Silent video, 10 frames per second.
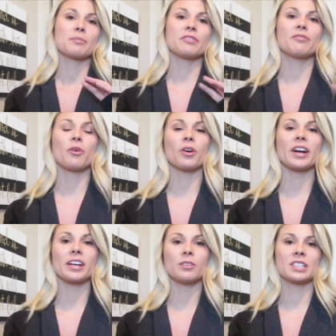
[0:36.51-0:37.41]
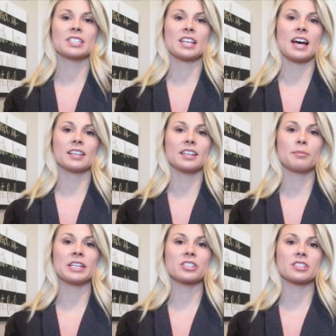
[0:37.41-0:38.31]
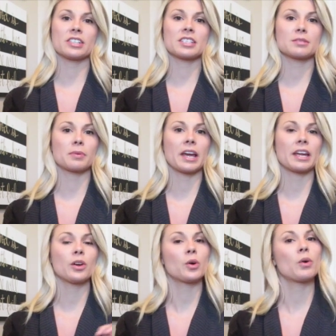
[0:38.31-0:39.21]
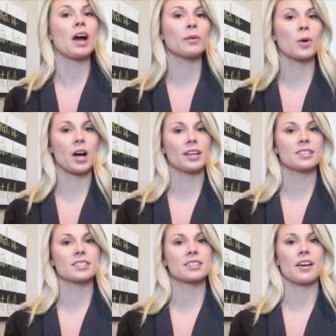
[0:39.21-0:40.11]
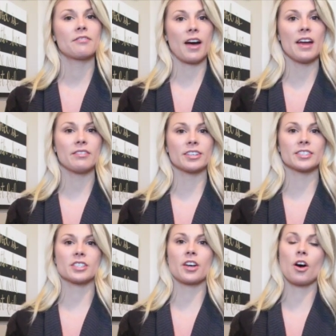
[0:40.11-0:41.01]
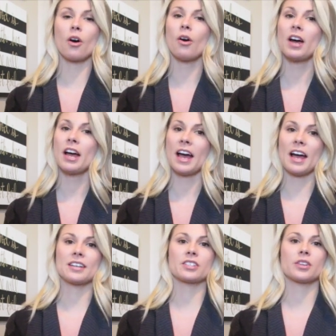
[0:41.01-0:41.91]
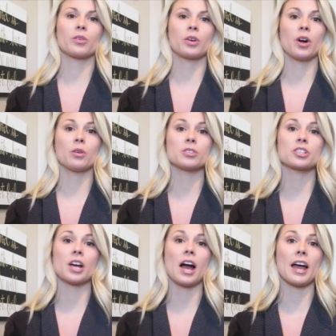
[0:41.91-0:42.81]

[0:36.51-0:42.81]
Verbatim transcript: before I go into that, let me just explain who I was five years ago as a new coach.